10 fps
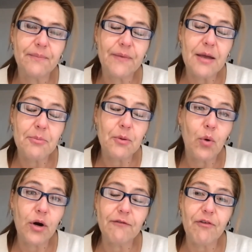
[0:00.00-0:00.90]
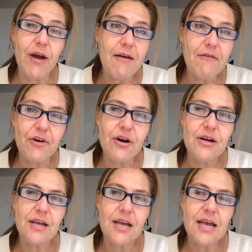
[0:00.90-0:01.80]
they had been working forever
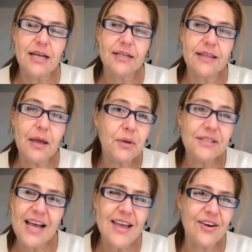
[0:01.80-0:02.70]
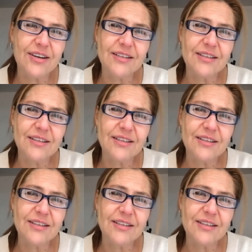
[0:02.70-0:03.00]
and they were tired.